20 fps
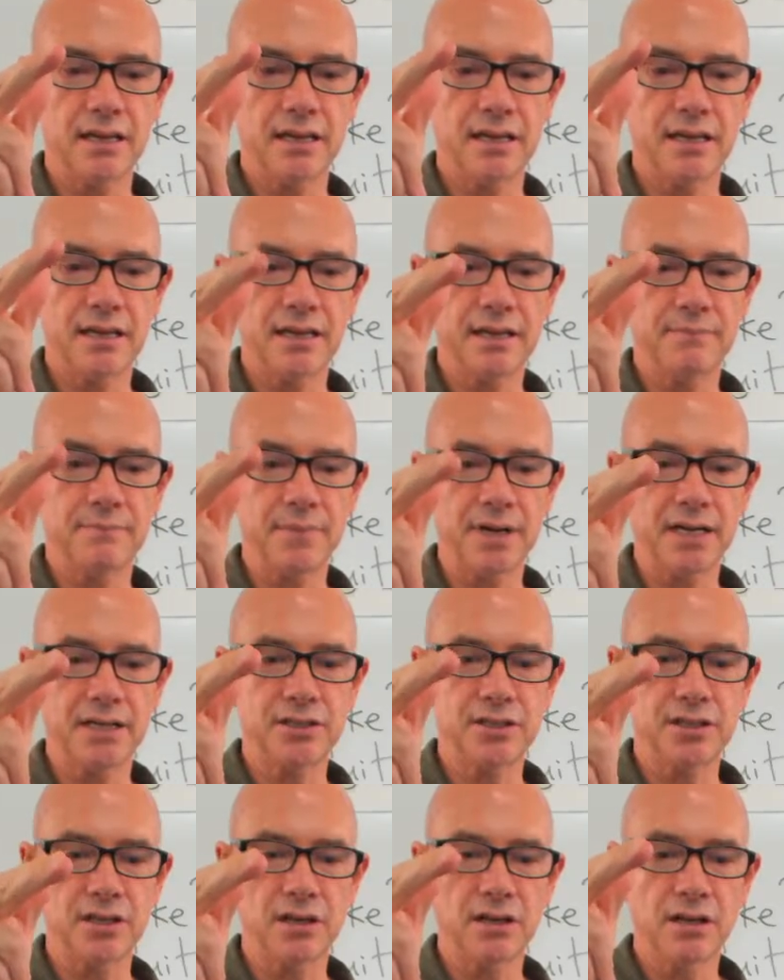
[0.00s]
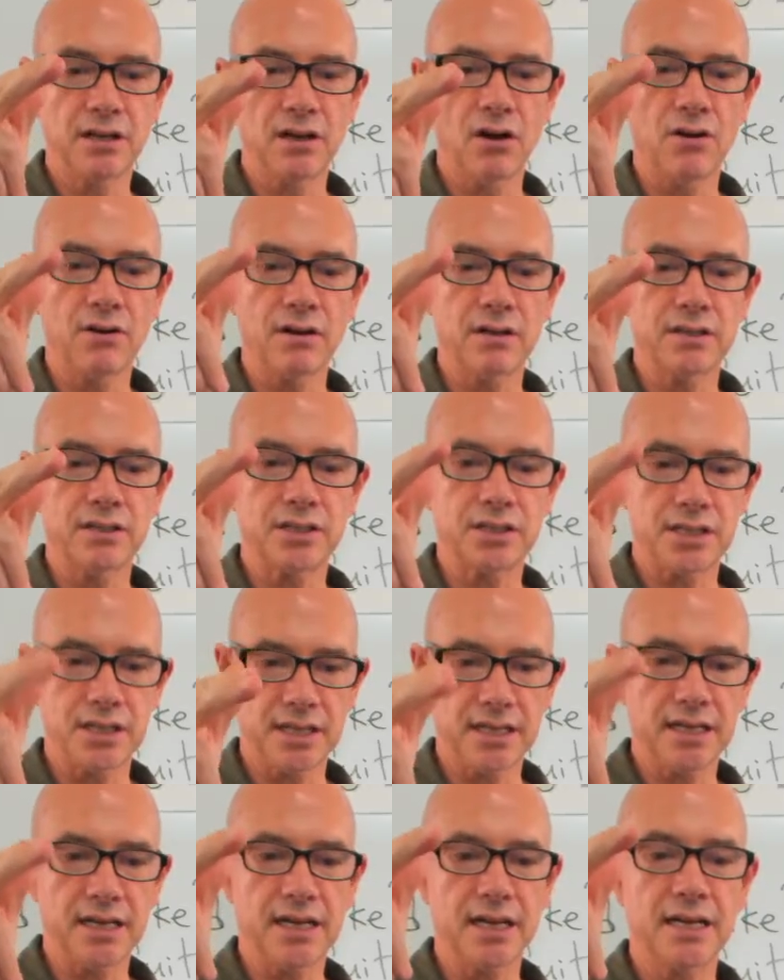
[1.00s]
in my
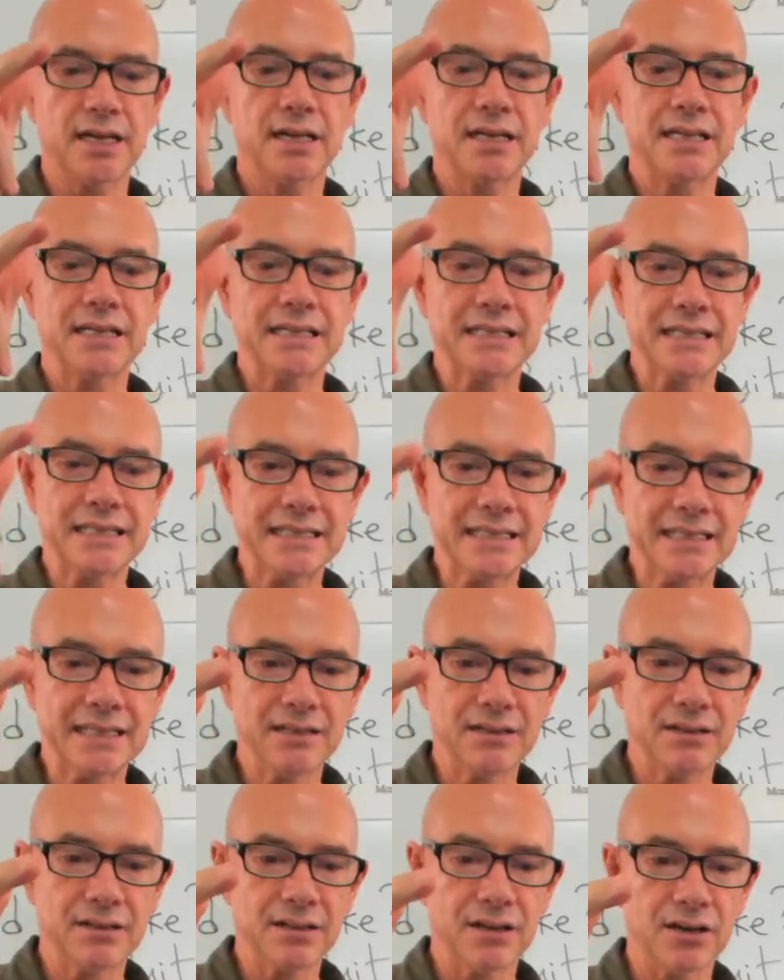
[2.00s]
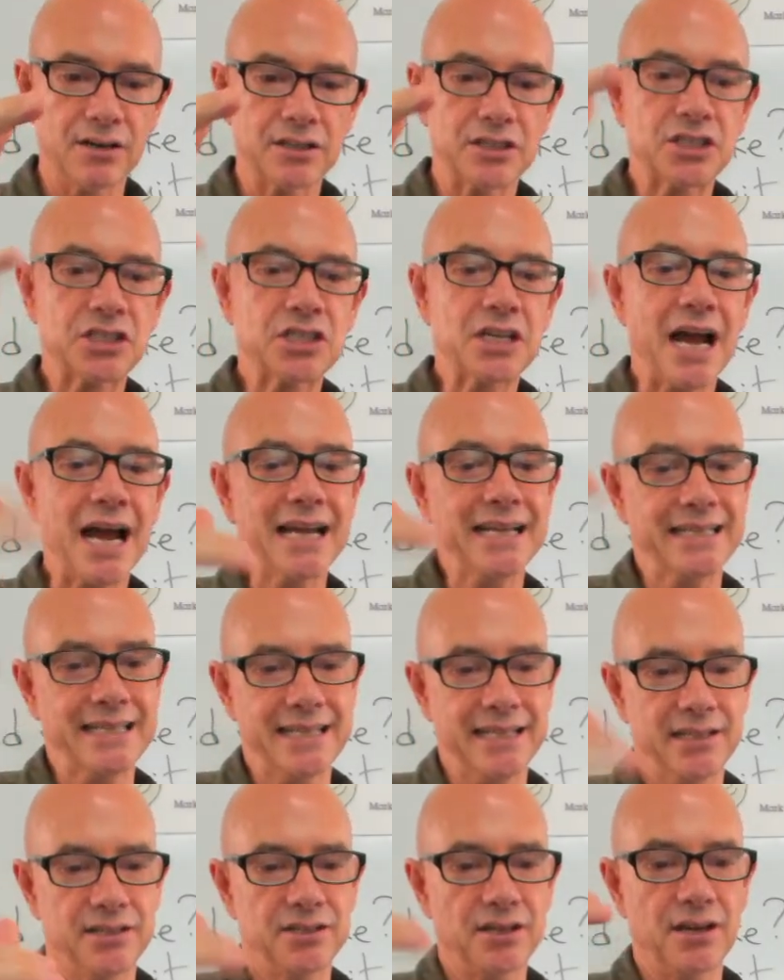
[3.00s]
chia or chai
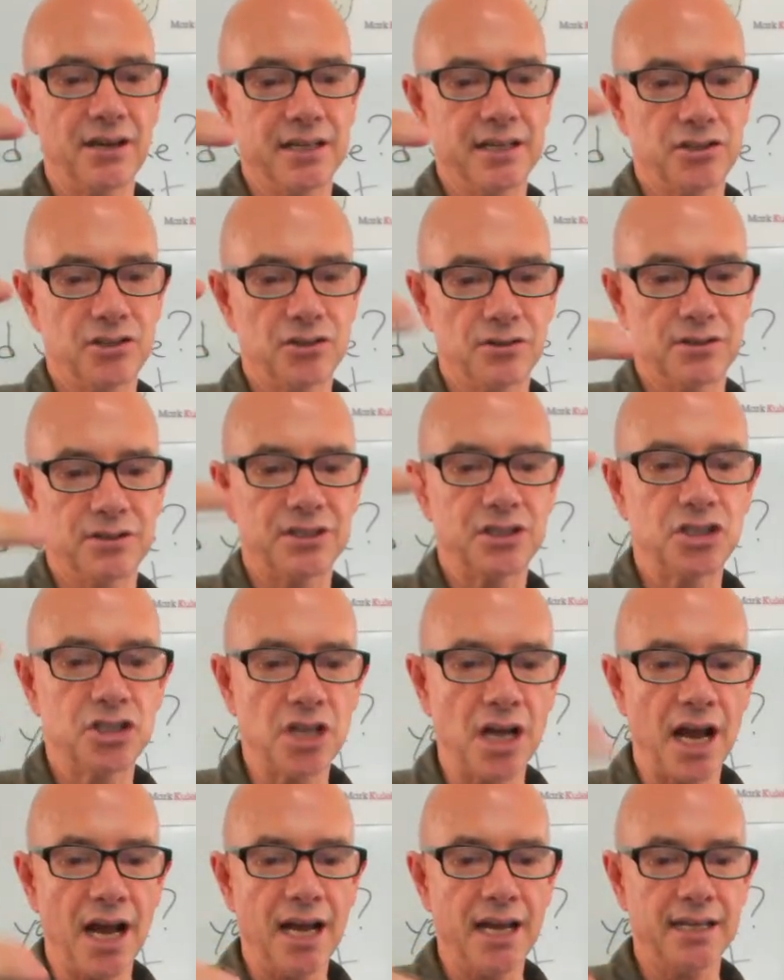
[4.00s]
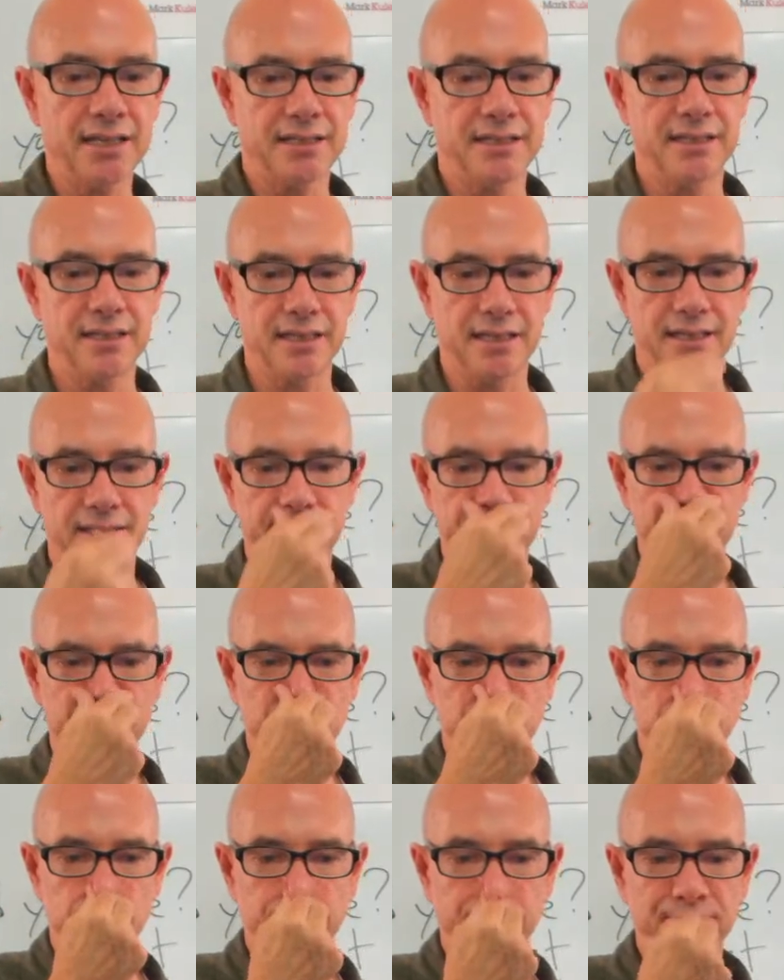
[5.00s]
tea. Sorry, Joel. Chai tea.
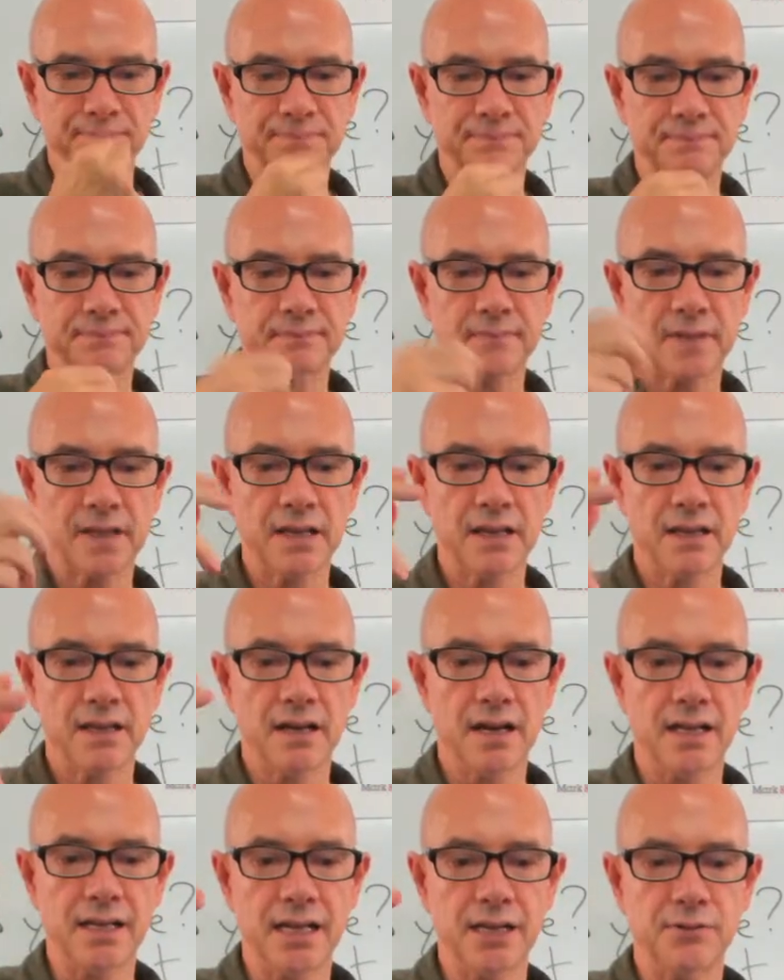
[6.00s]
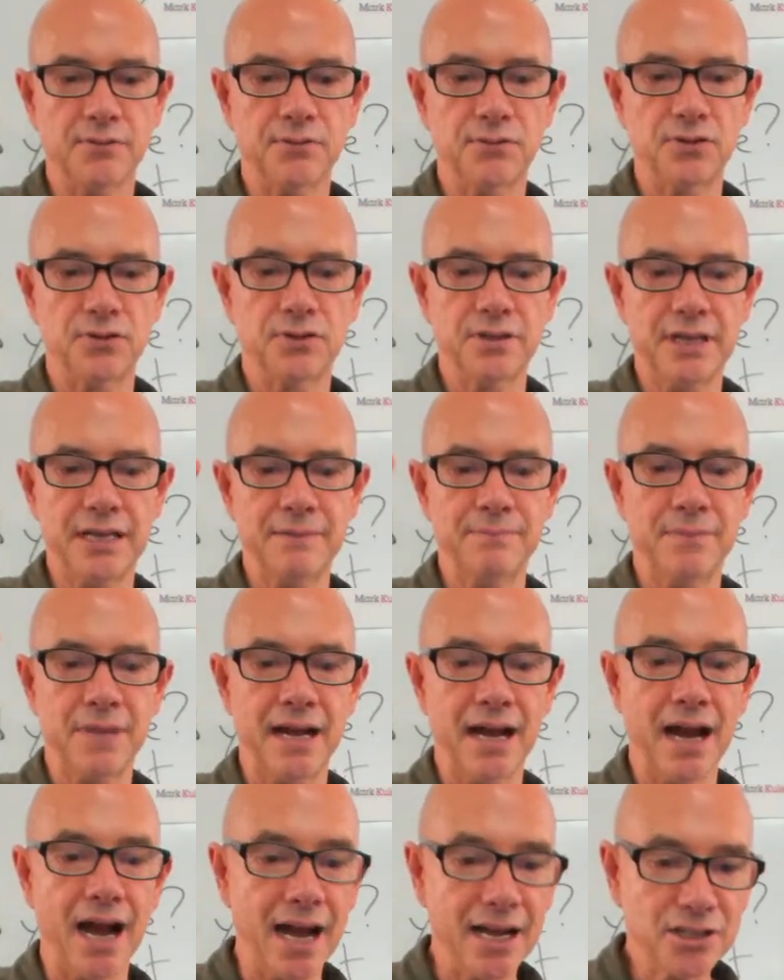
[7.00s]
I like fruit in
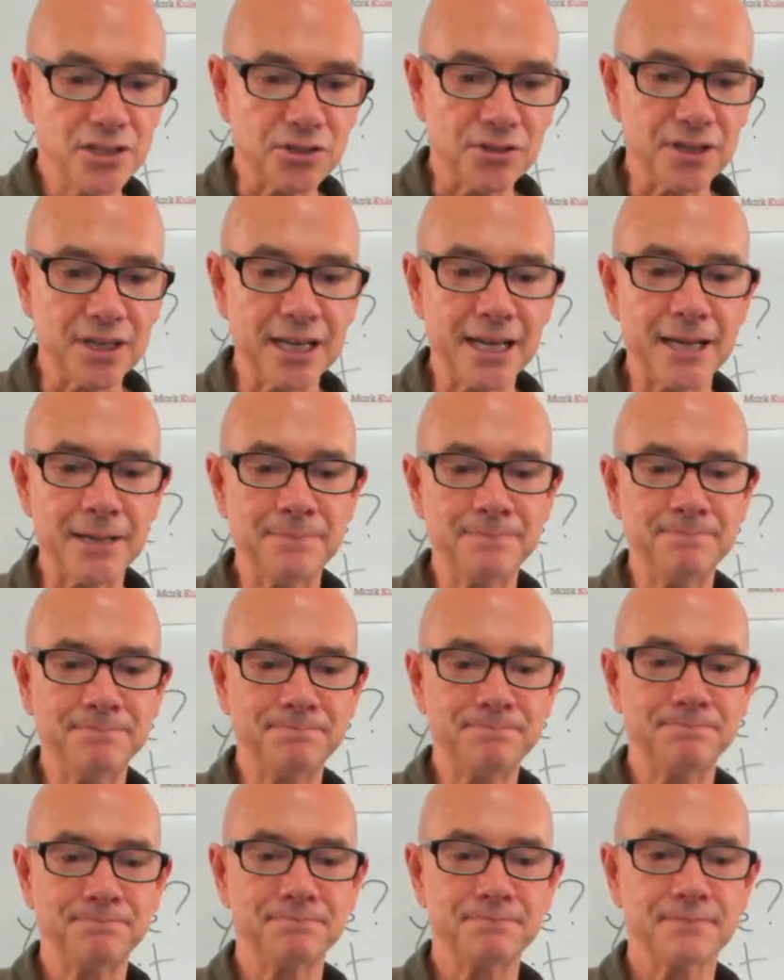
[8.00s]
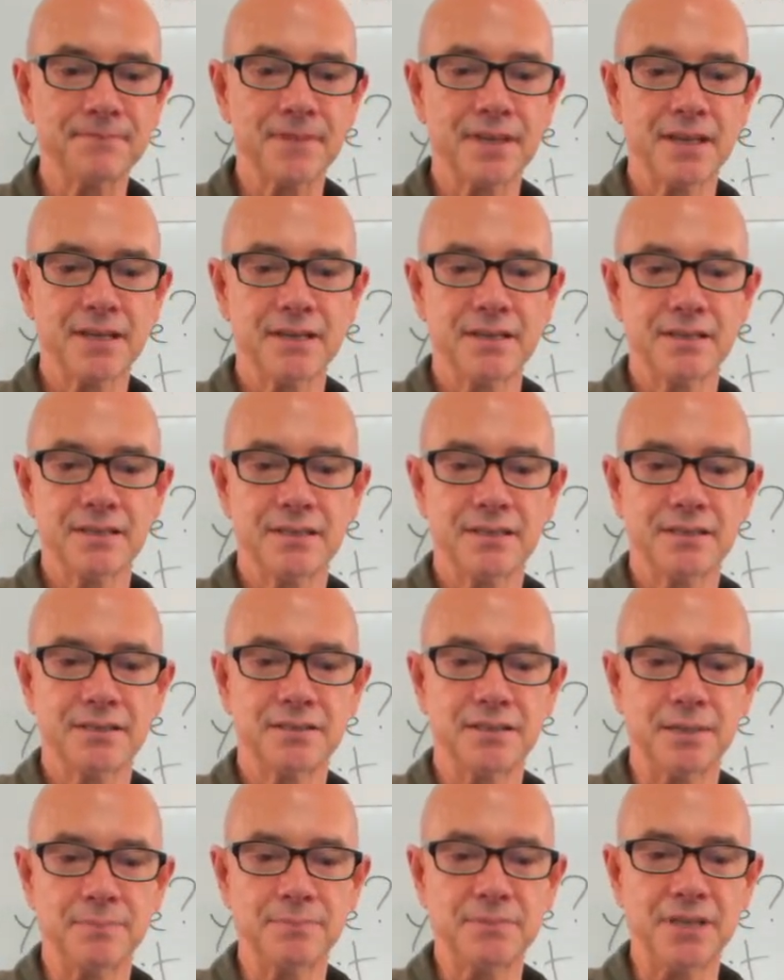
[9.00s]
my ice cream.
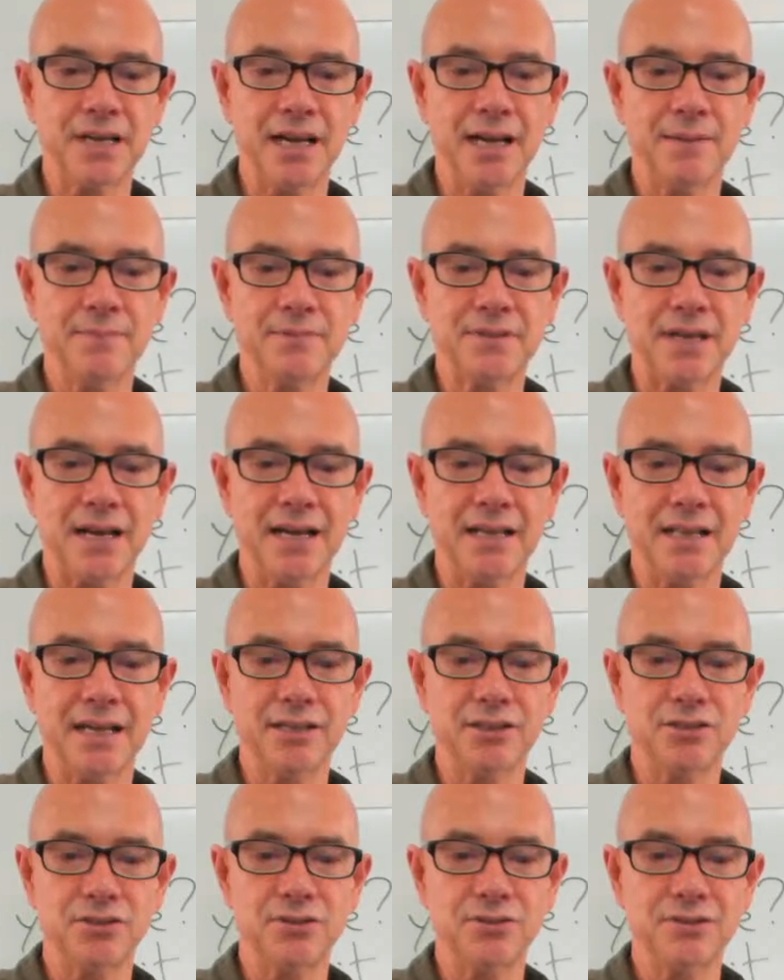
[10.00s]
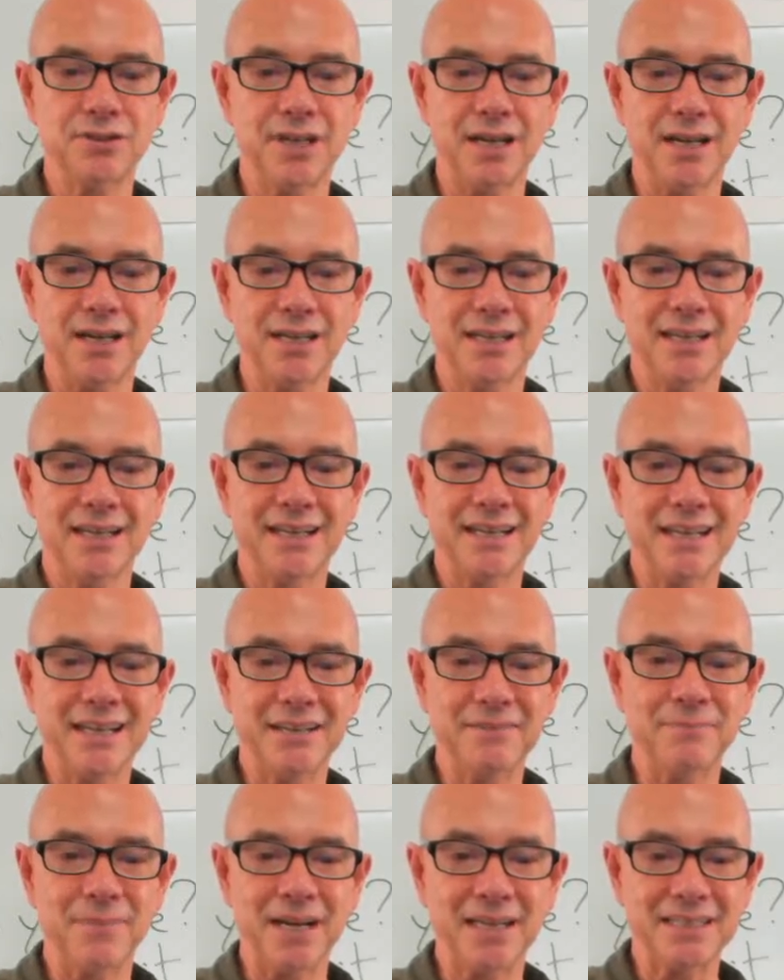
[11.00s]
Sometimes I like tuna
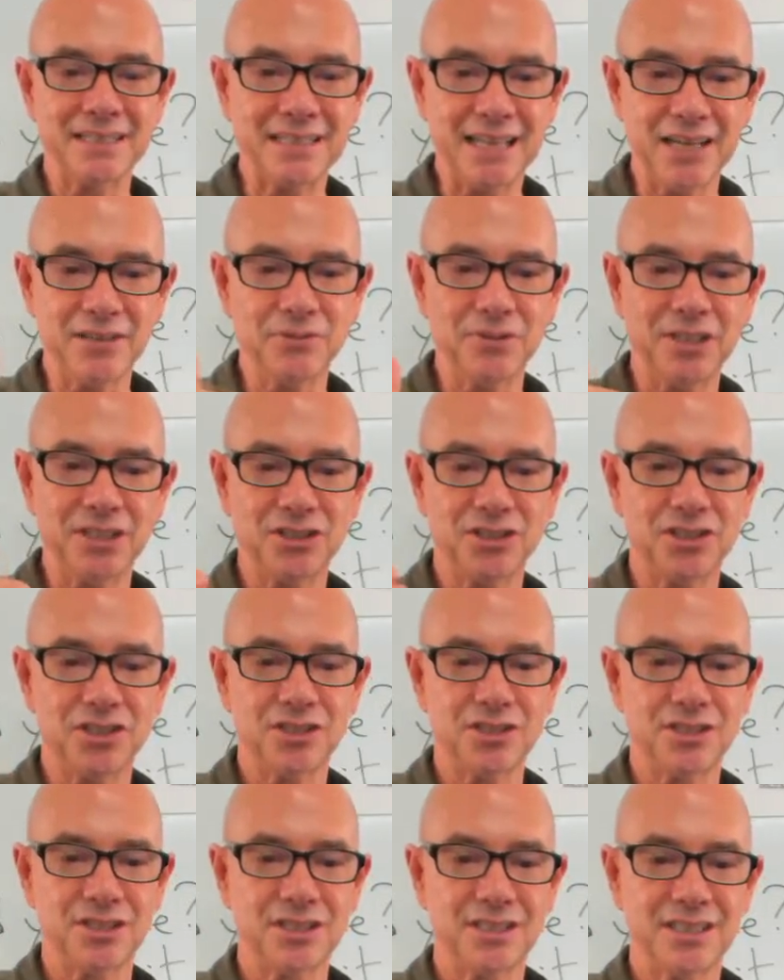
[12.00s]
in my sandwich.